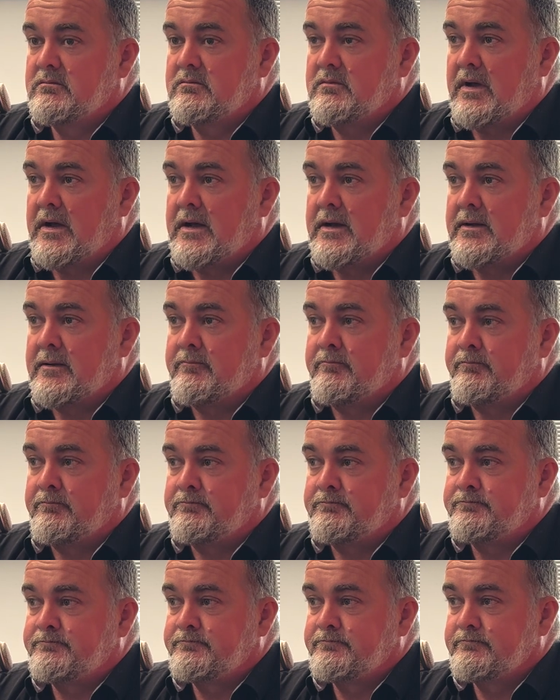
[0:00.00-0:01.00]

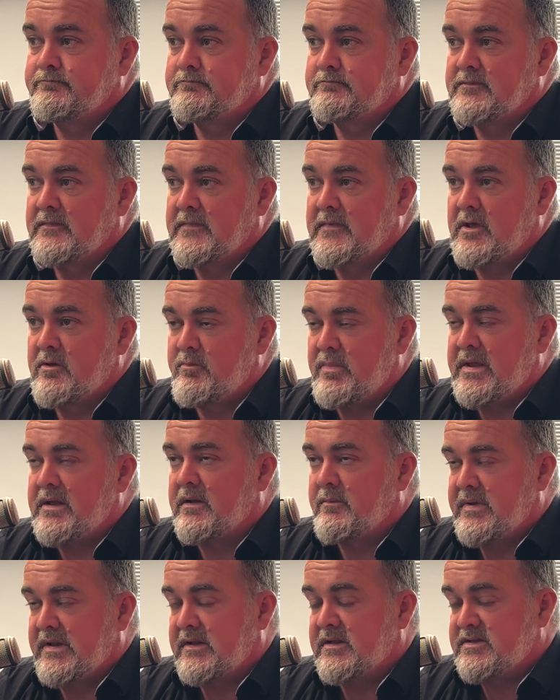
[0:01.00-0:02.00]
a
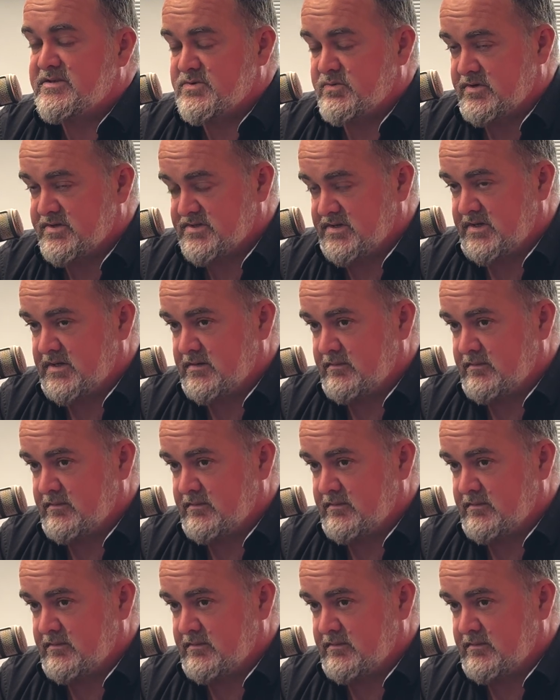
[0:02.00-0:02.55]
bit less risky.